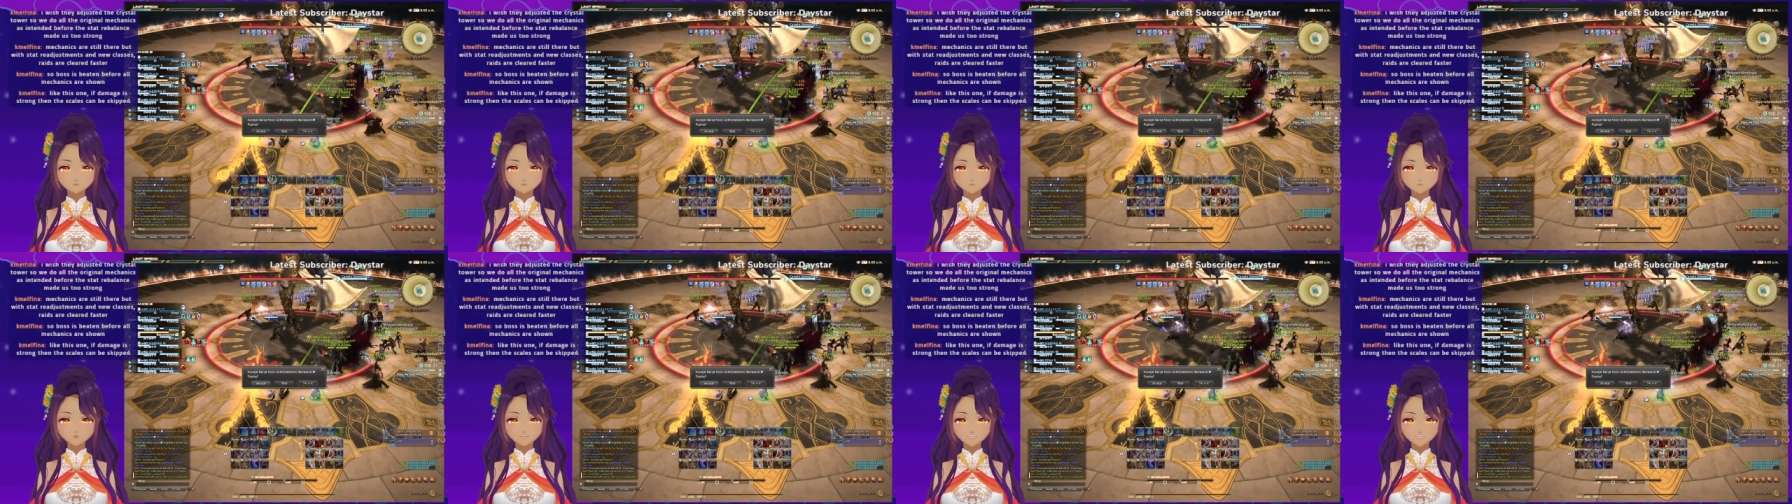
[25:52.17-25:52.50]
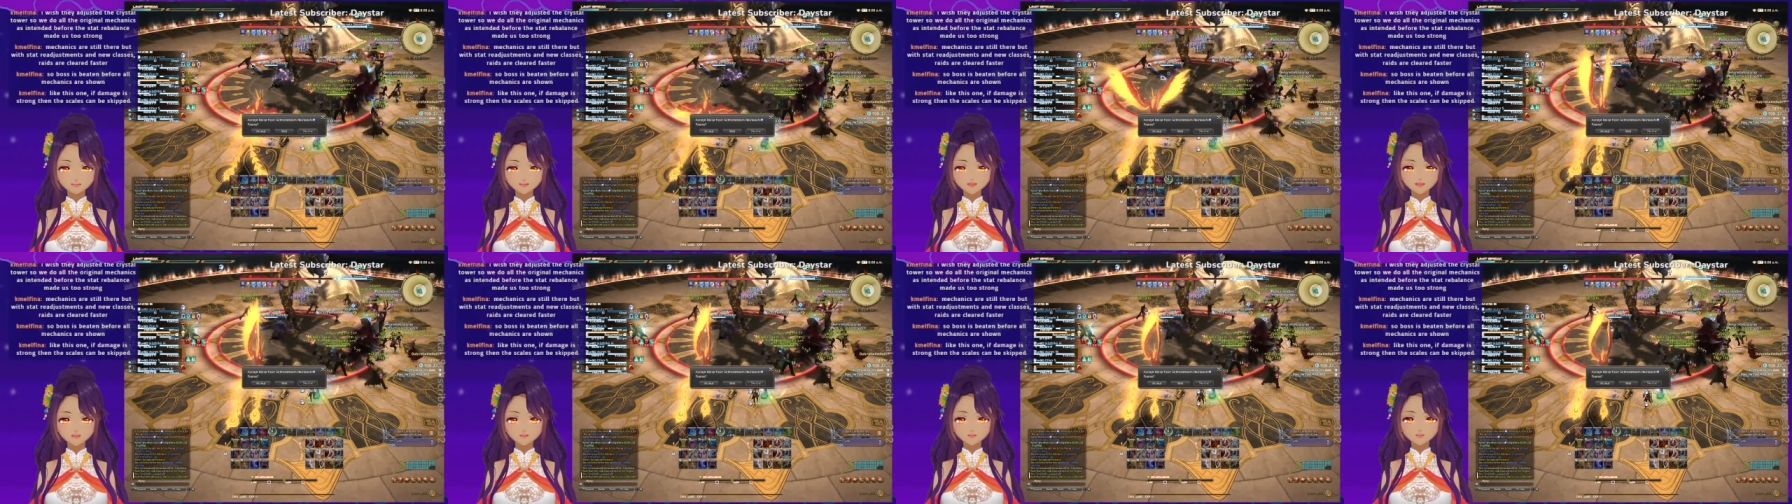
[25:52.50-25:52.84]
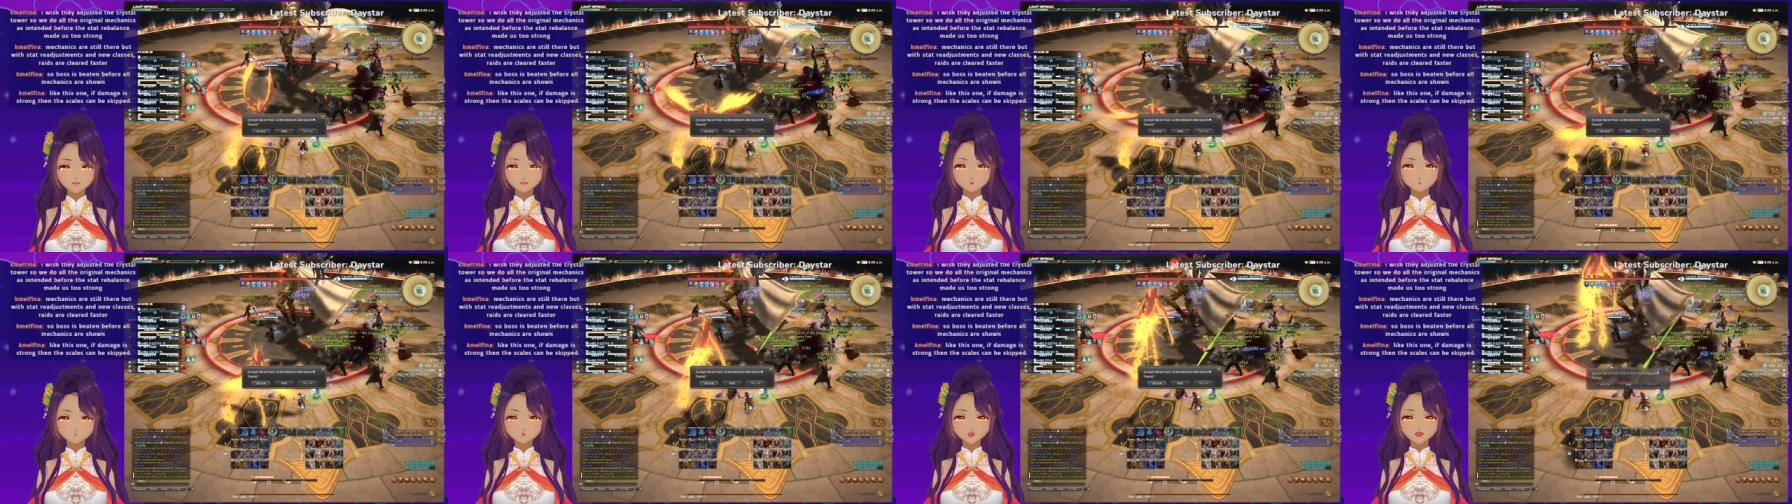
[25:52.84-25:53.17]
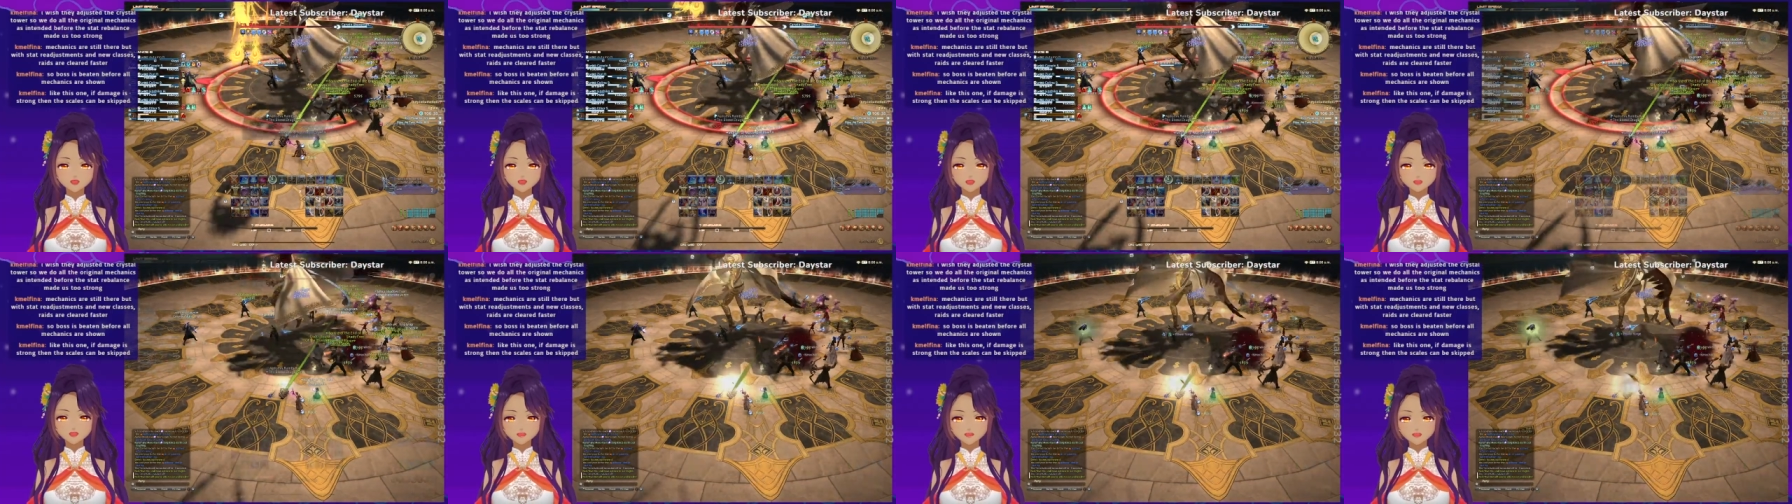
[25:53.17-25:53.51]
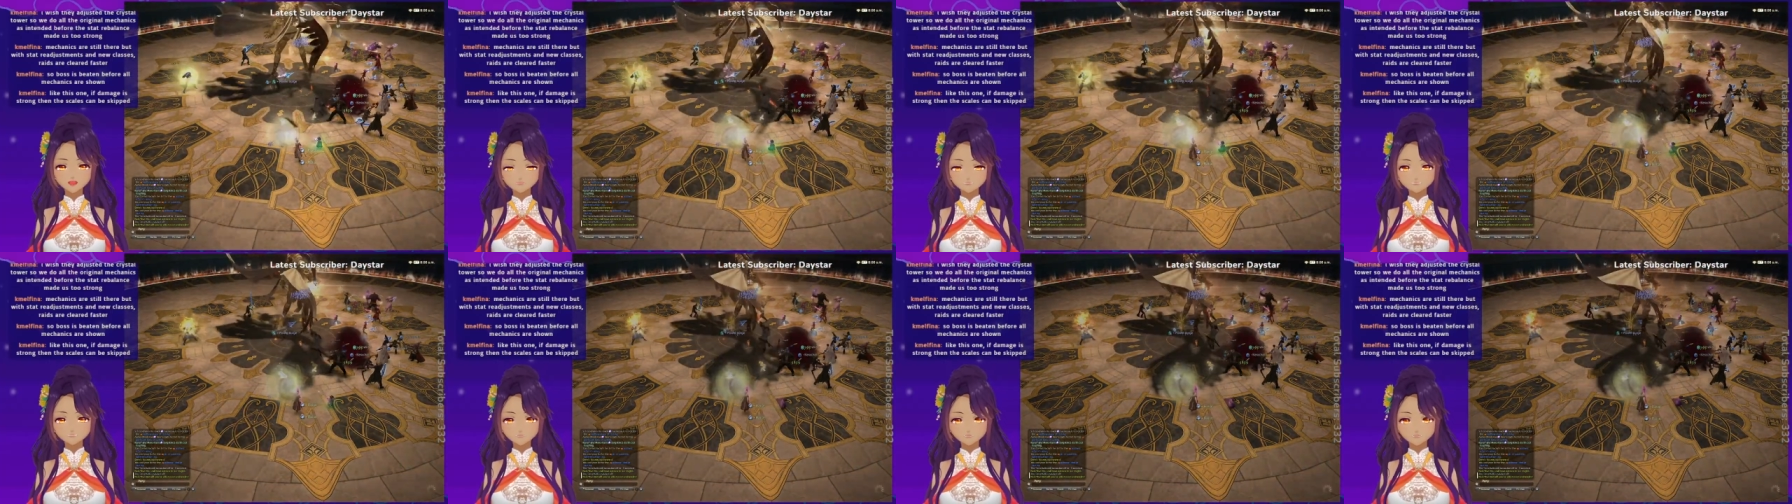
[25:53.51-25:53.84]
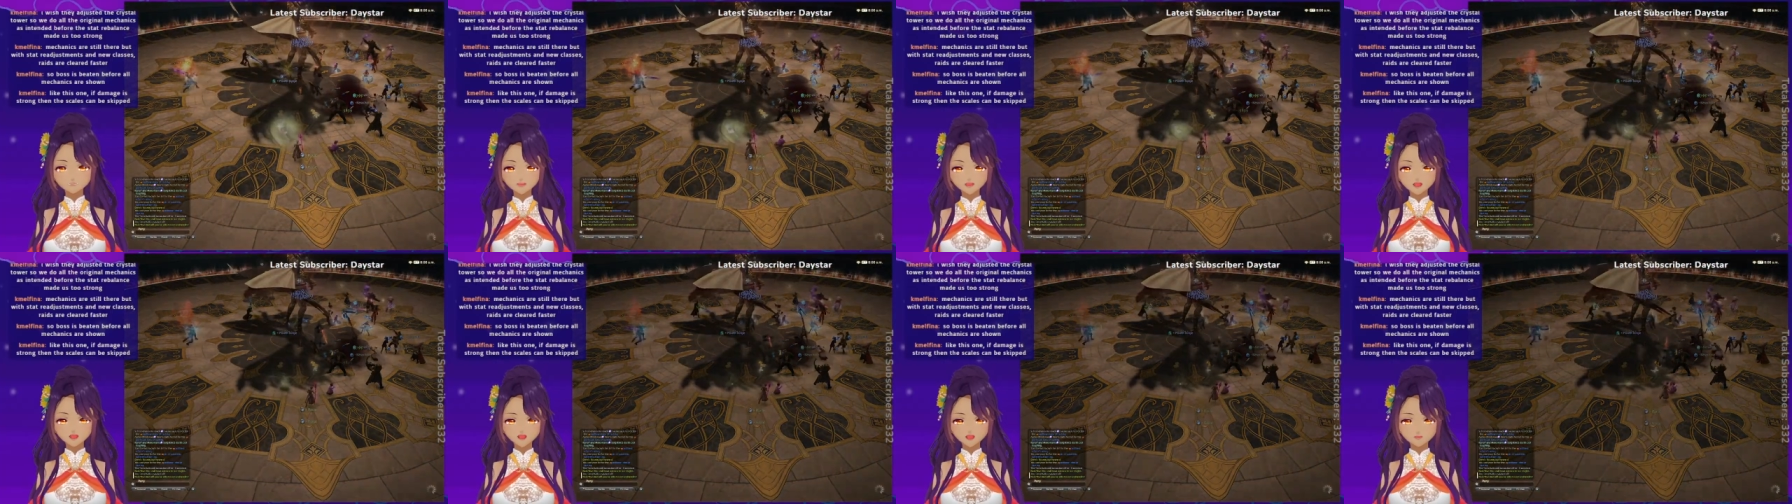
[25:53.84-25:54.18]
Thank you. Oh my gosh, well
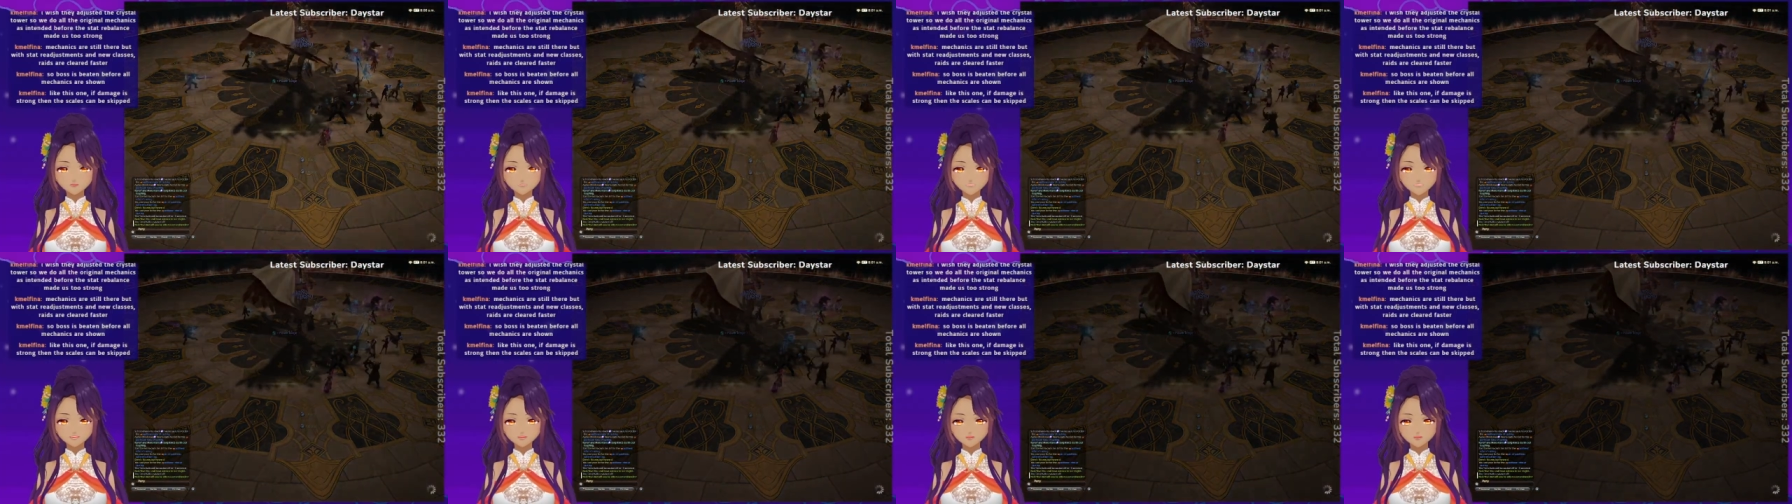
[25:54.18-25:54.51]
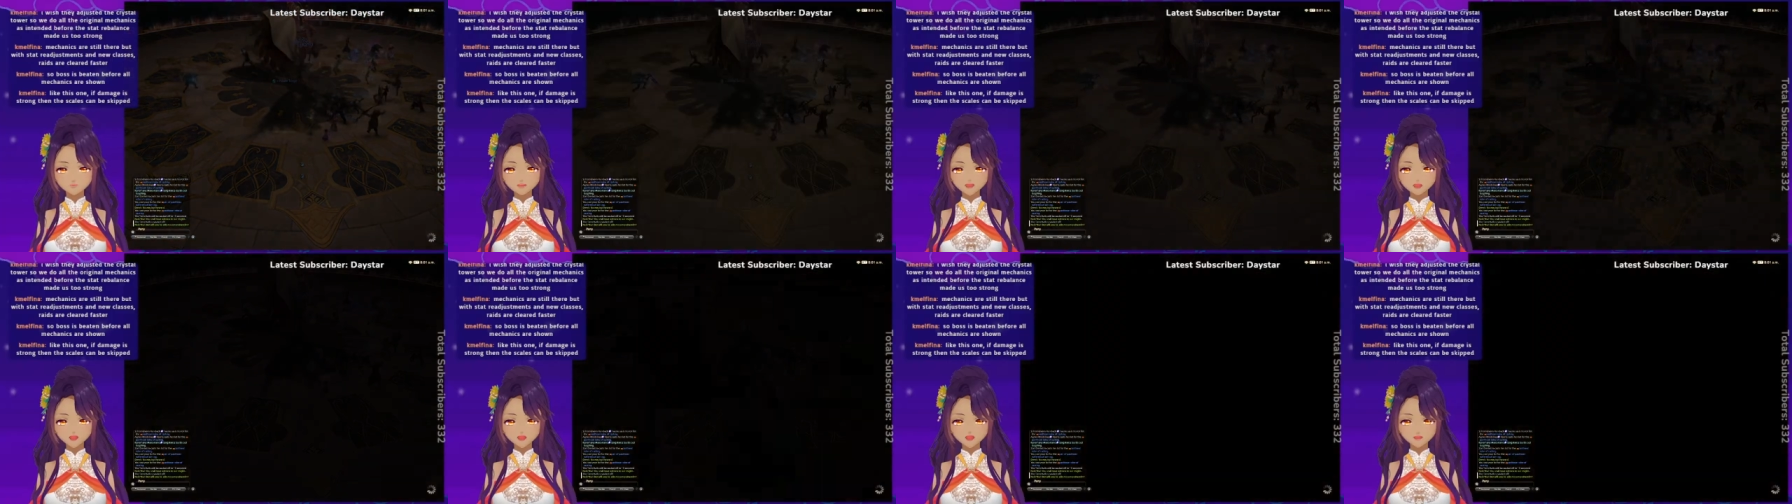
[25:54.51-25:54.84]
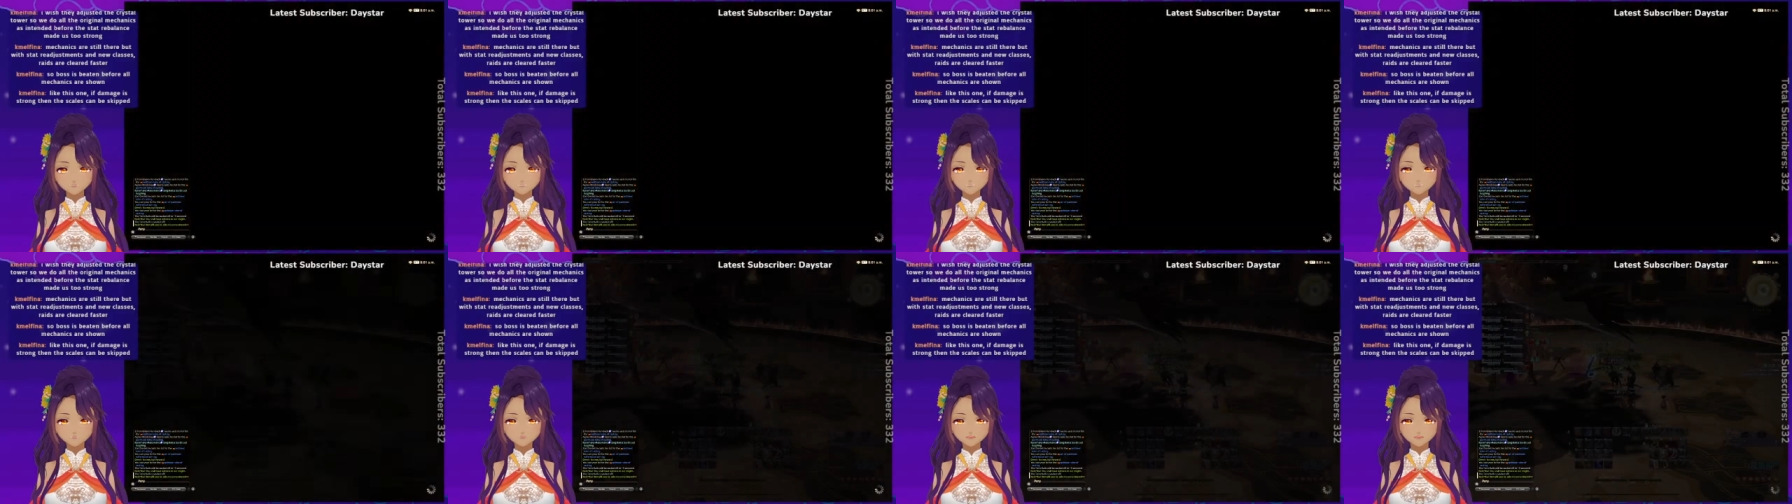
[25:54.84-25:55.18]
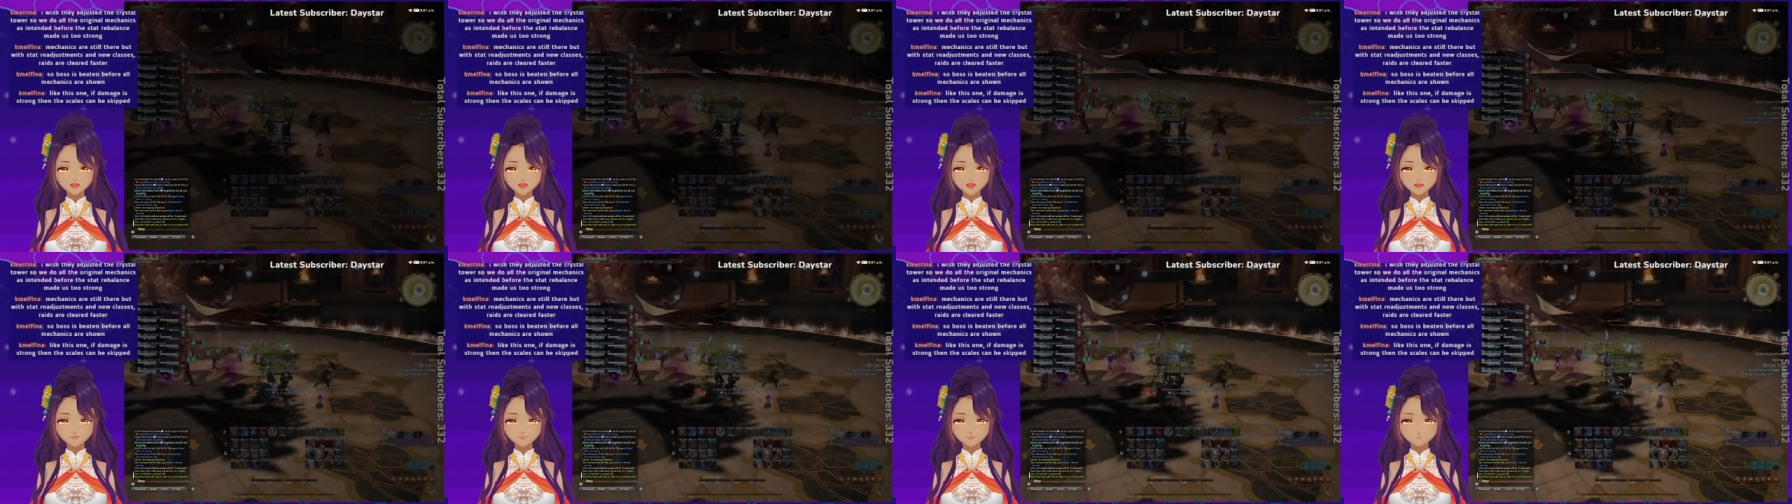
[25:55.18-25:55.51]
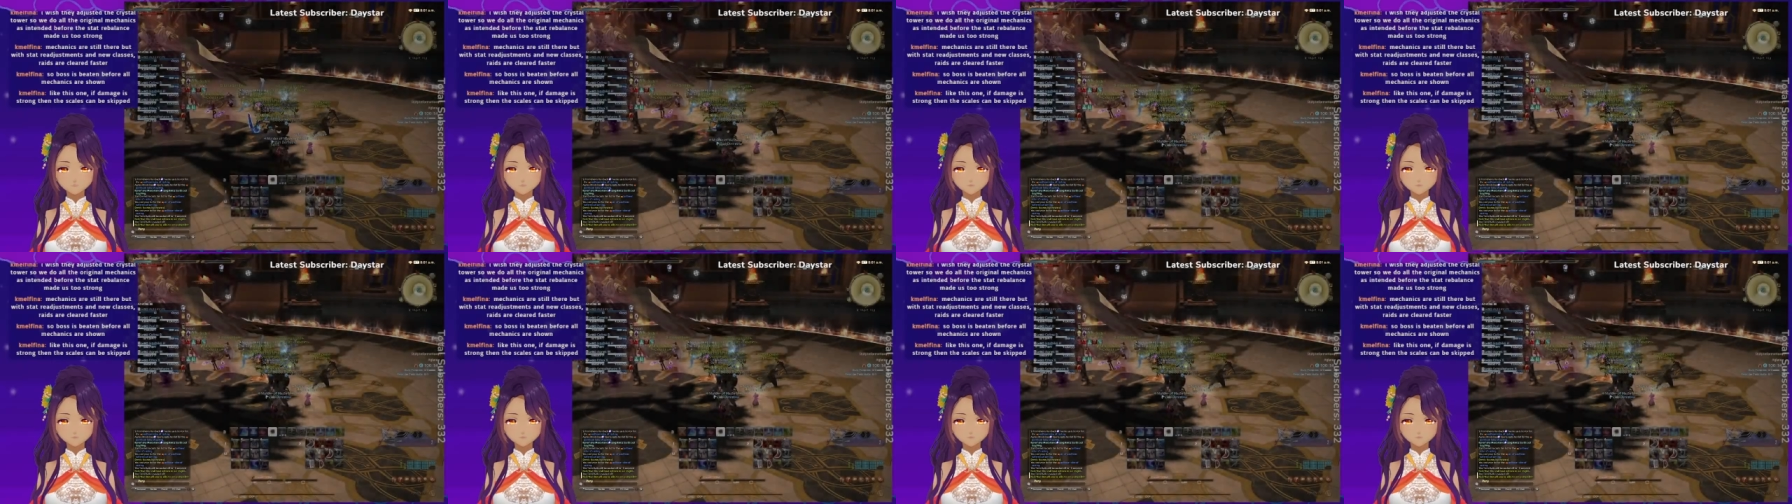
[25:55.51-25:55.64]
behind. Thank you so much. I forgot.